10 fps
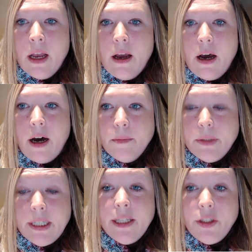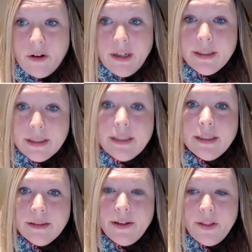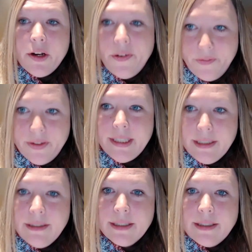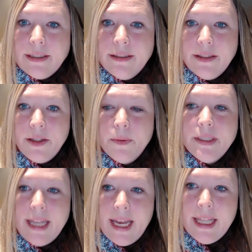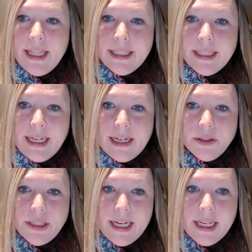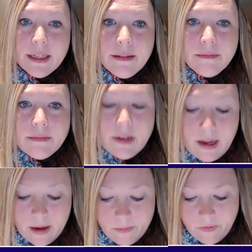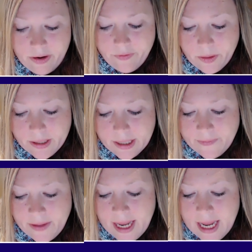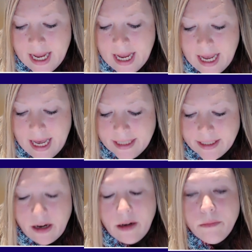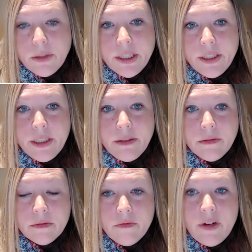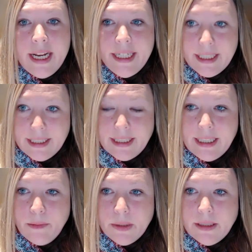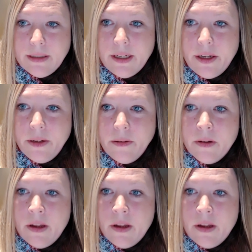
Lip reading: harm to the trust and the confidence that was there that's now shaken for everyone, and harm to relationships. So